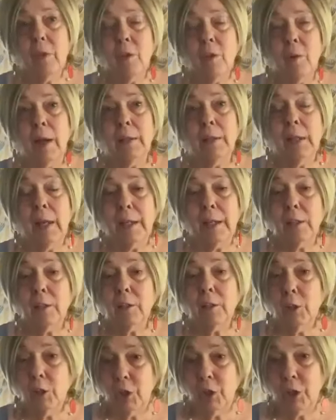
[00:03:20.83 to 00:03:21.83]
I
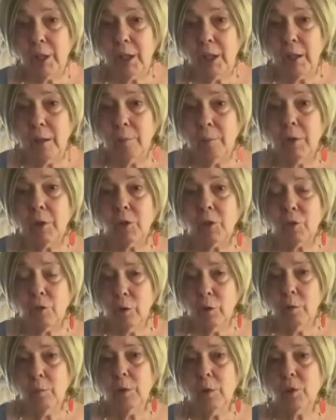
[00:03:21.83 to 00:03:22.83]
liked learning, but
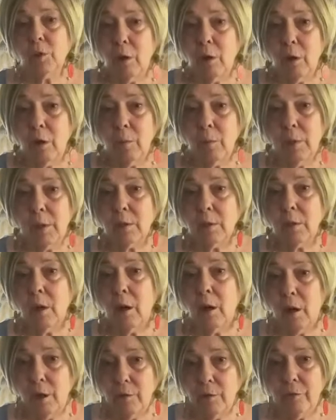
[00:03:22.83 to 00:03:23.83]
school was always
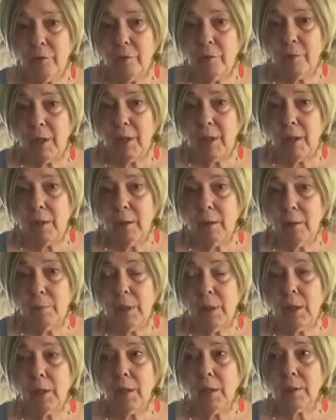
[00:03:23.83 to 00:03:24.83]
hard for me
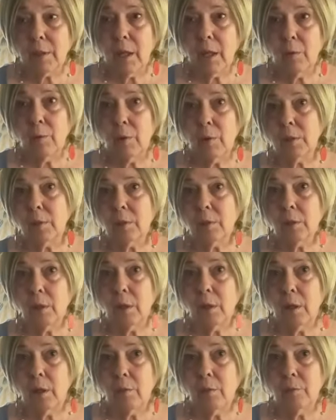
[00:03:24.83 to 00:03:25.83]
because I was
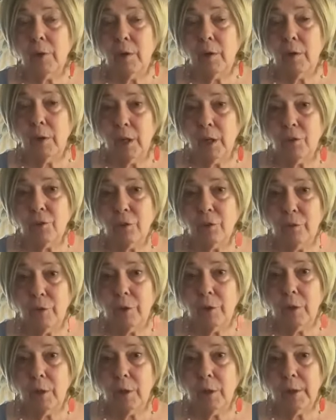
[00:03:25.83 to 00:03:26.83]
very
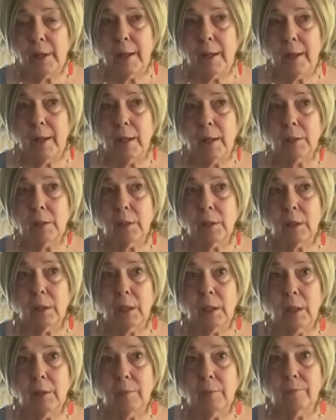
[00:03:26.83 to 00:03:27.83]
introverted and
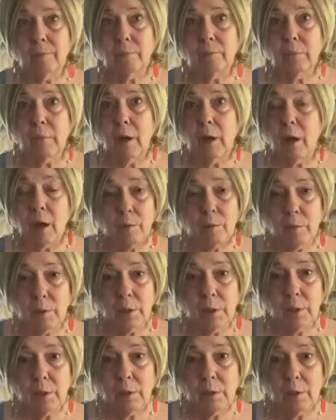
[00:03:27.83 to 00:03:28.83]

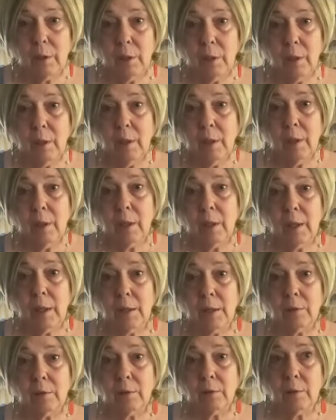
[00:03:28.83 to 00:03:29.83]
awkward,
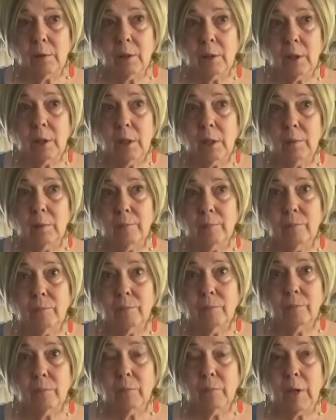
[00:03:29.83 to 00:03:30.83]
and
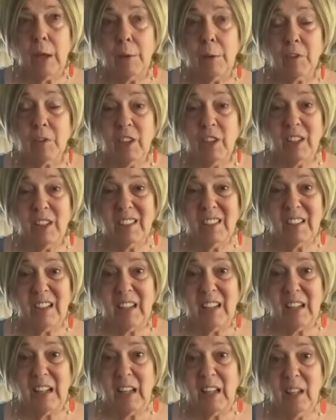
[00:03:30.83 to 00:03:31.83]
I was very
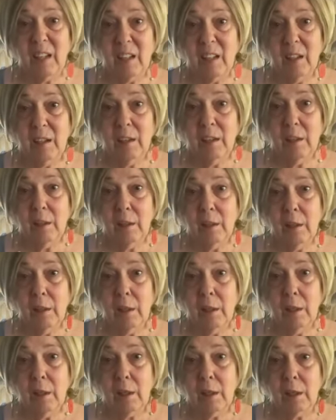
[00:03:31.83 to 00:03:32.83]
skinny,
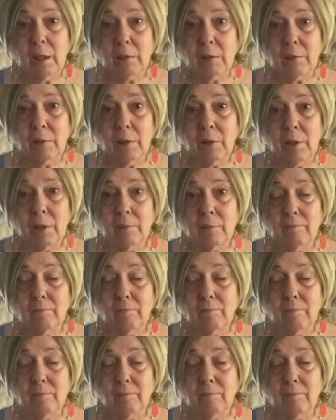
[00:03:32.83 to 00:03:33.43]
and